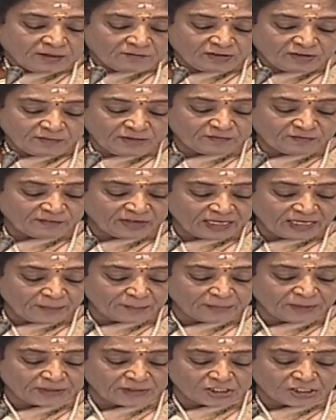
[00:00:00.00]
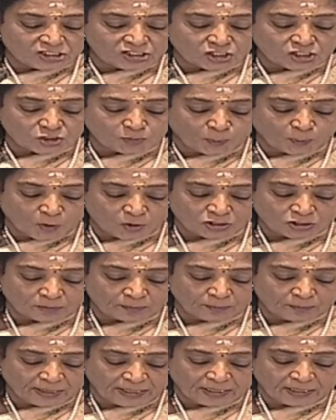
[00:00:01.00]
We will fill up the teacher's post
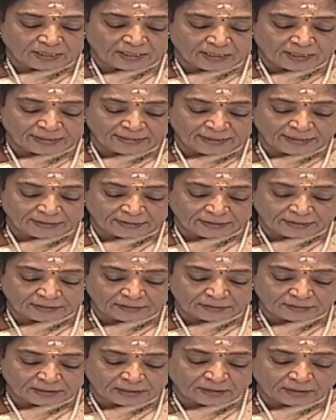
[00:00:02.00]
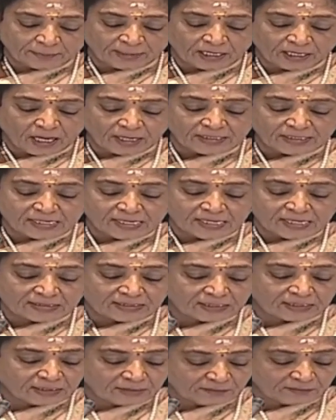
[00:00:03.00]
by conducting the mega
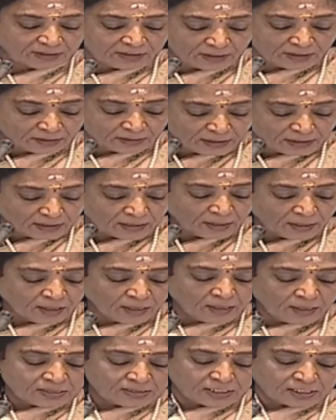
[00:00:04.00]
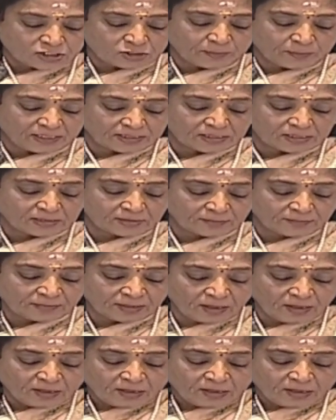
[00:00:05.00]
DAC within the 6 months.